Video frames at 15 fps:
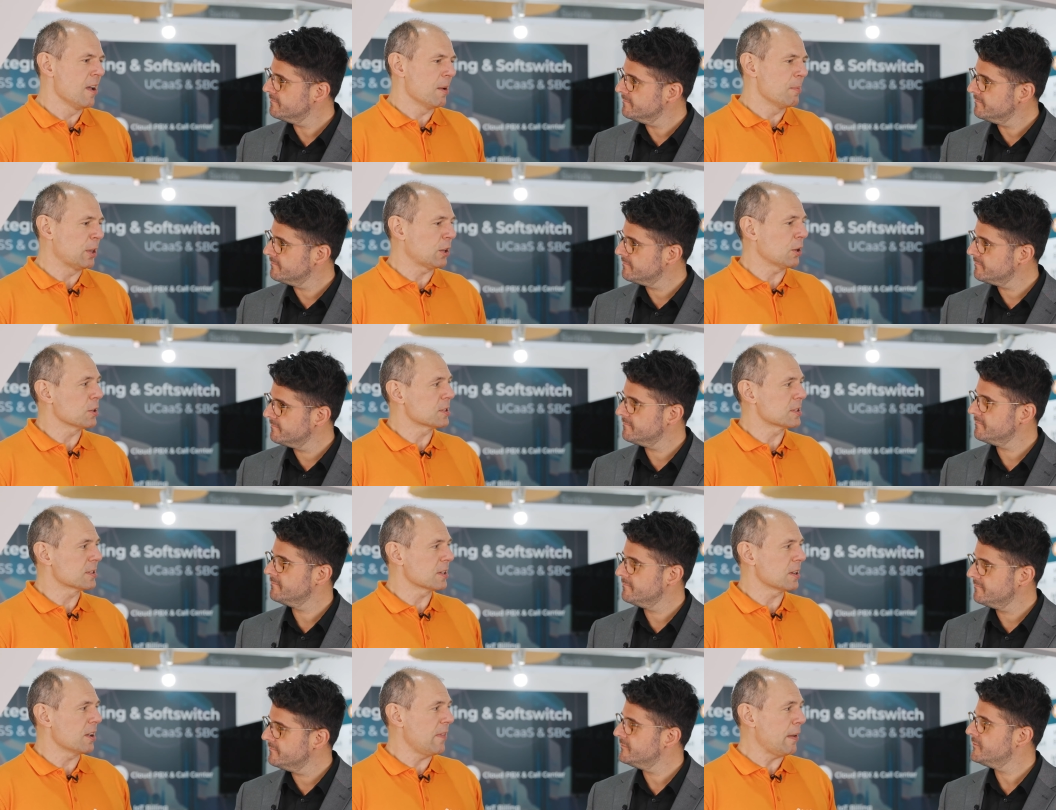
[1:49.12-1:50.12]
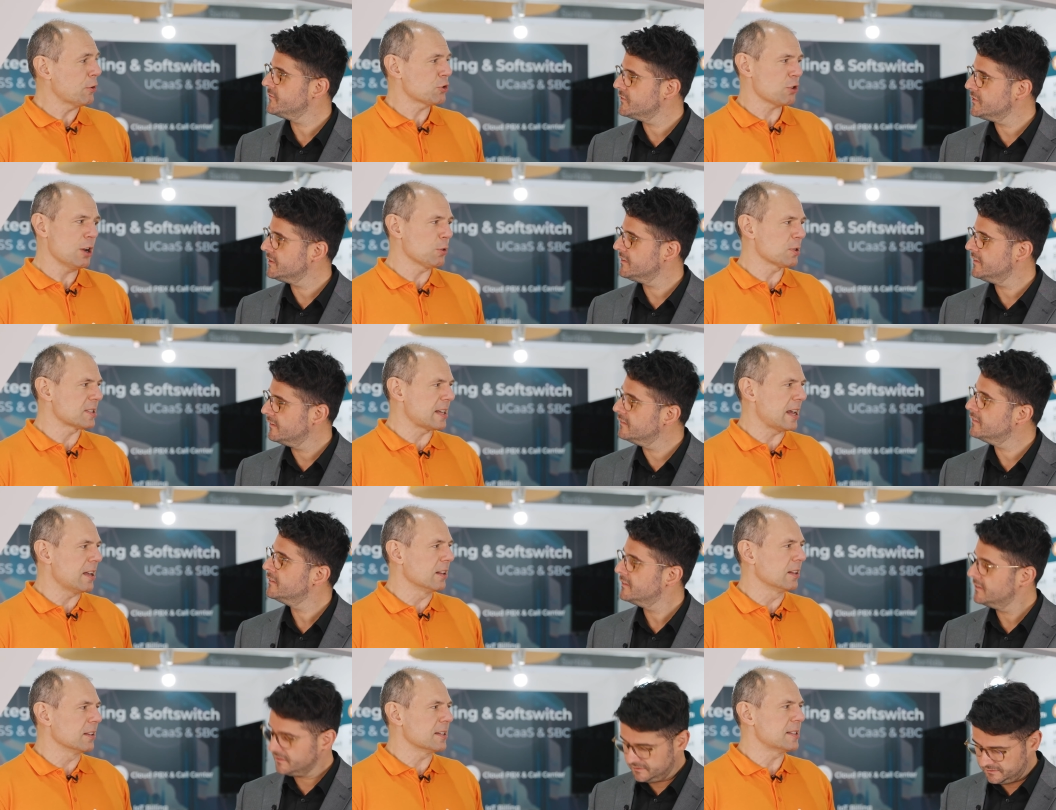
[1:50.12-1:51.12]
Speaker 1: because they were trying to
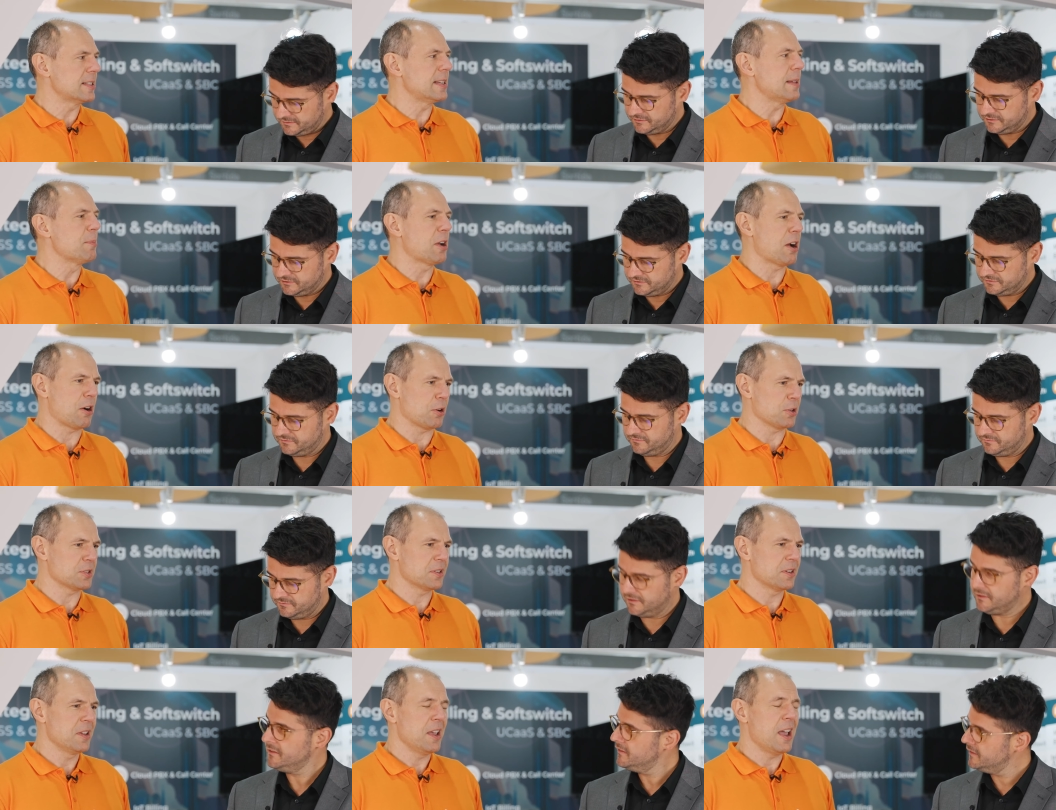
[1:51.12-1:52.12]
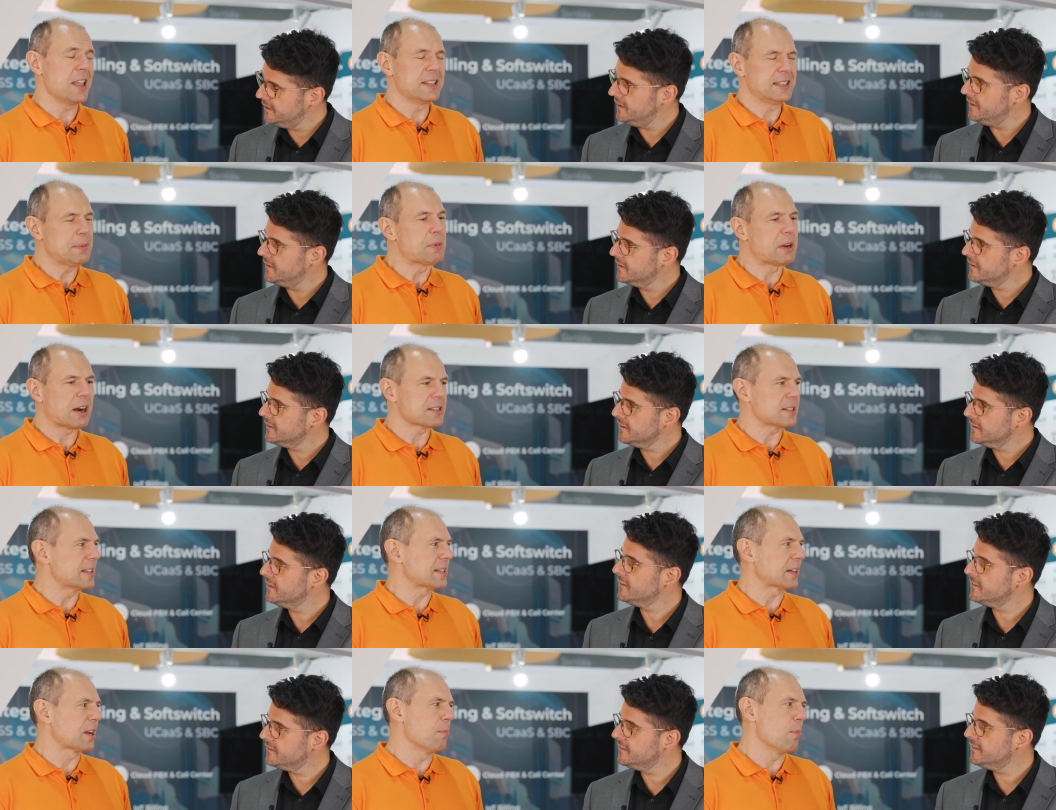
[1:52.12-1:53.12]
sell SIM cards. And SIM cards,
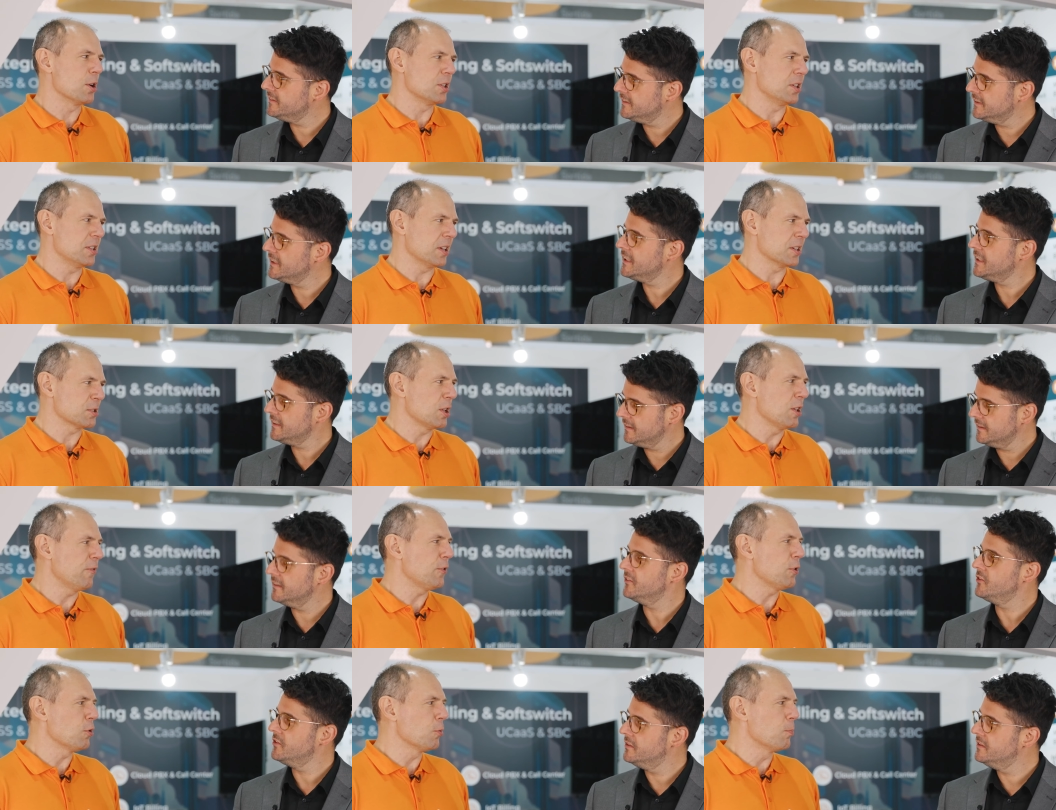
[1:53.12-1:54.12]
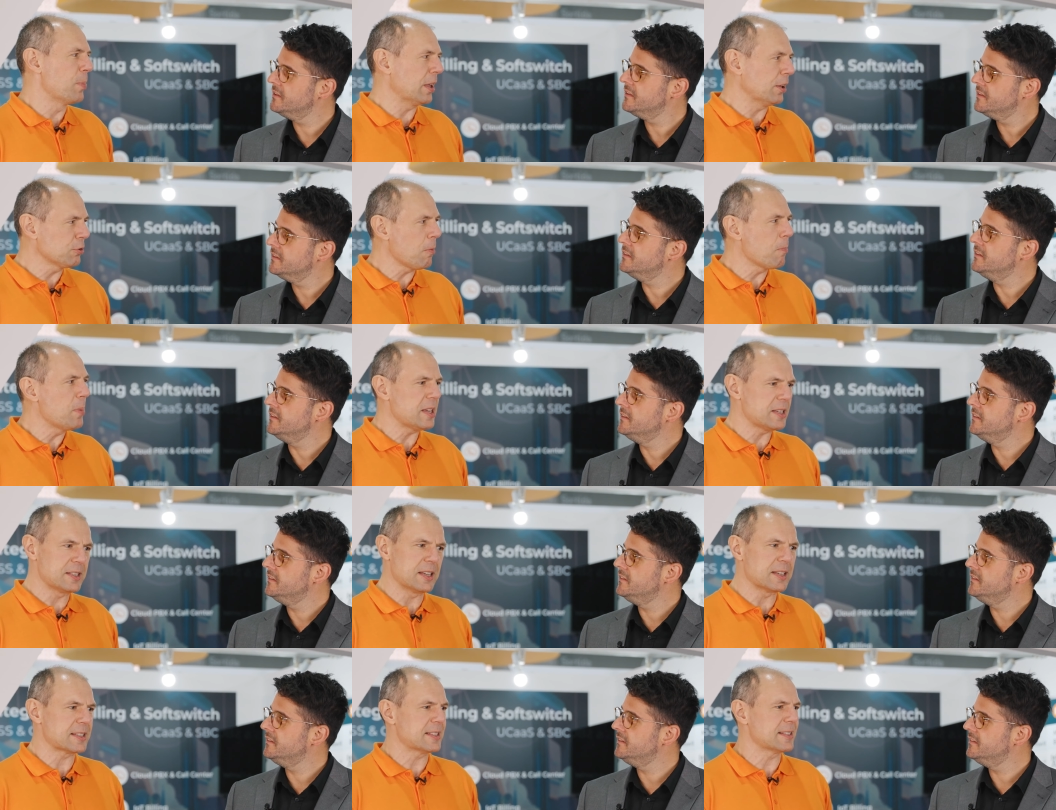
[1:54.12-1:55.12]
it's a commodity. So if you build your
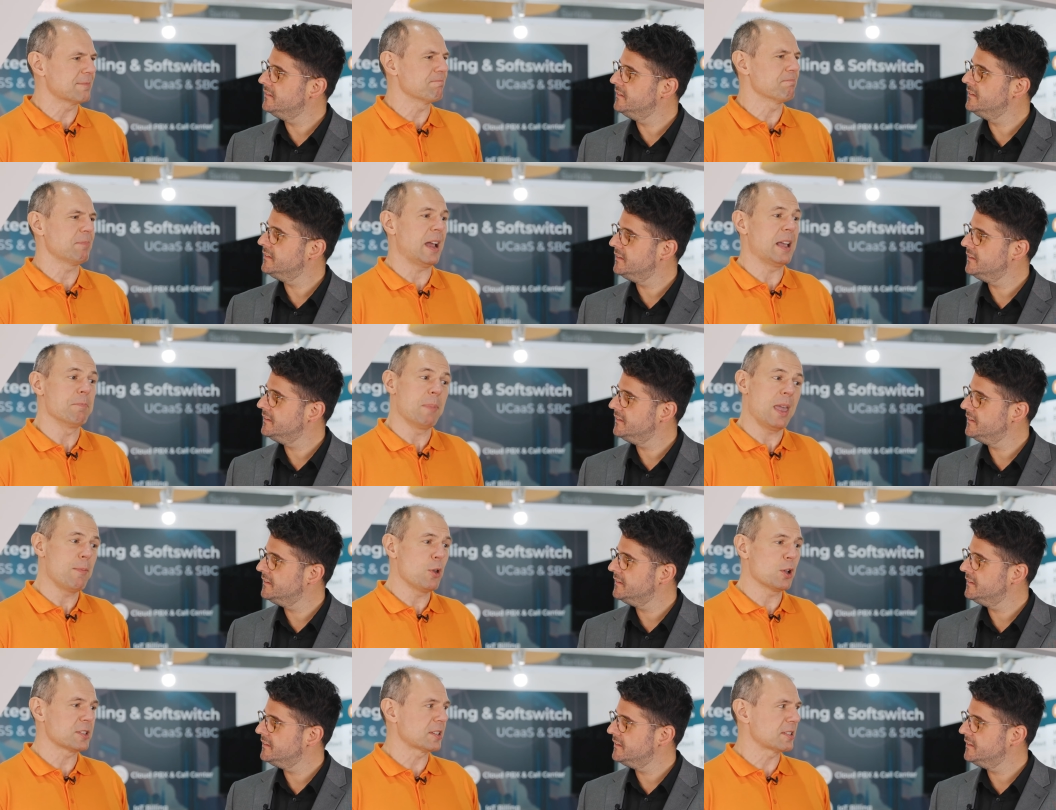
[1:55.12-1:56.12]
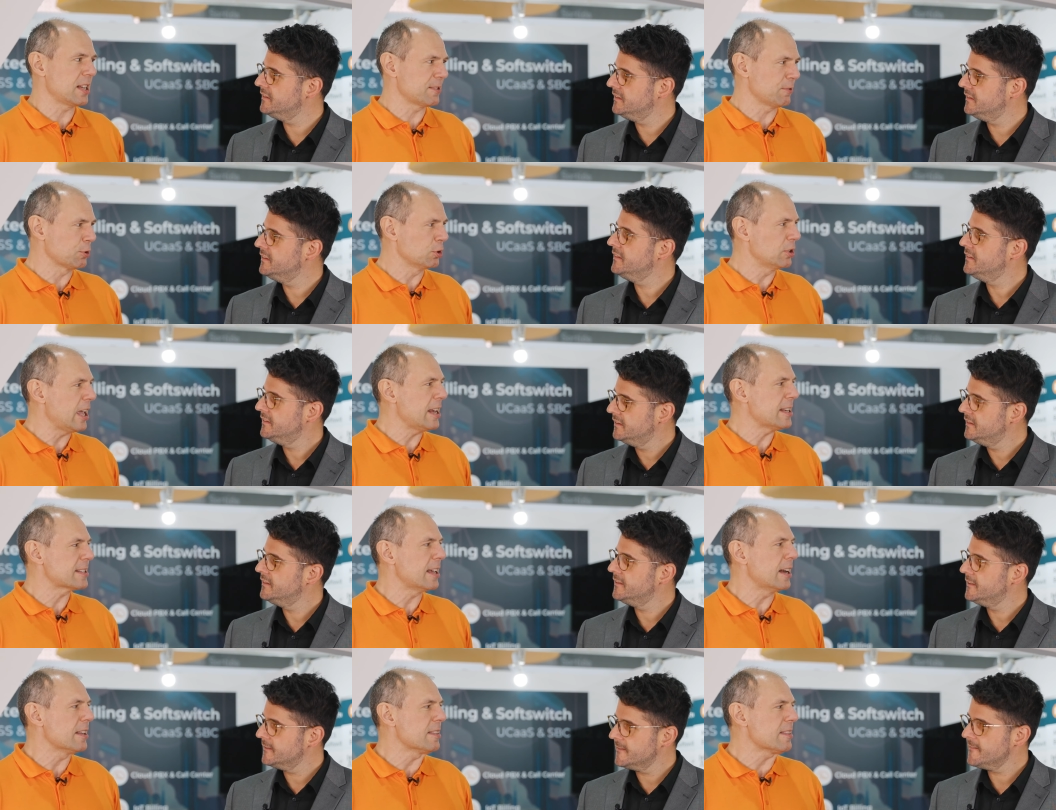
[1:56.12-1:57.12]
business and maybe you're successful today
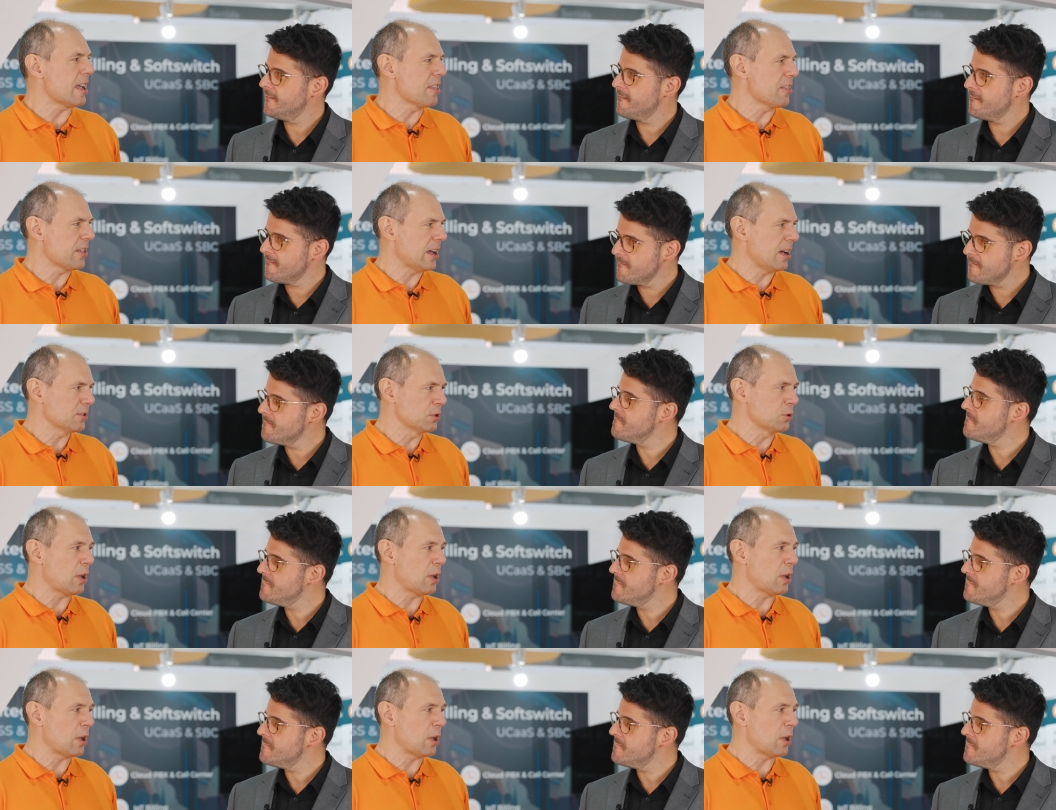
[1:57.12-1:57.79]
selling 10,000,